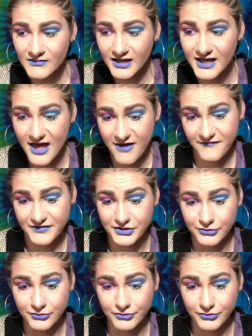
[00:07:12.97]
If
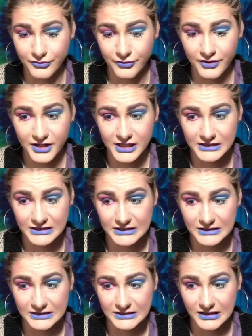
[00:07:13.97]
you
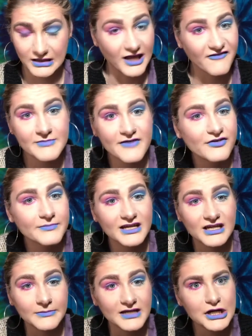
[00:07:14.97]
love me for
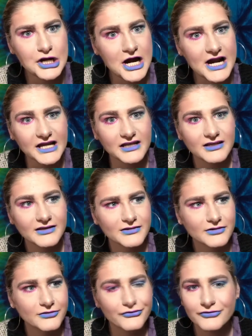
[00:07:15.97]
being me, great.
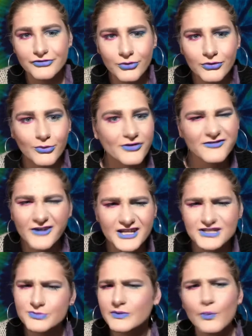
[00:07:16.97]
Cool, we're
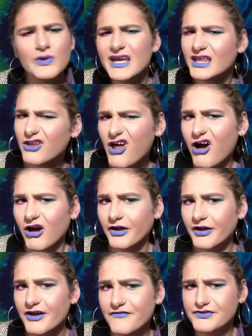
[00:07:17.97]
friends. We get along.
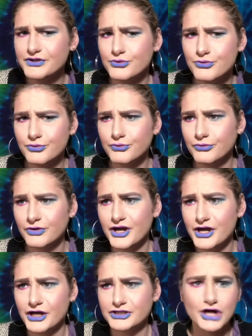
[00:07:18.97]
If you
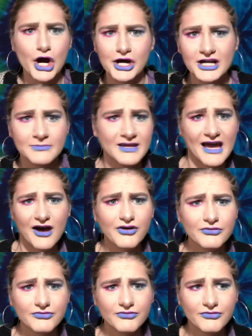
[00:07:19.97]
target me
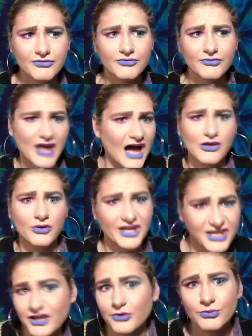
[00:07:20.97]
out, I don't
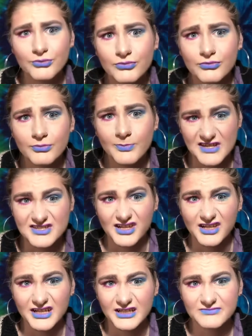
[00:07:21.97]
like you,
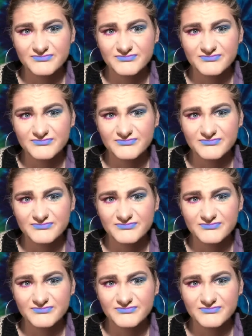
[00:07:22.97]
basically.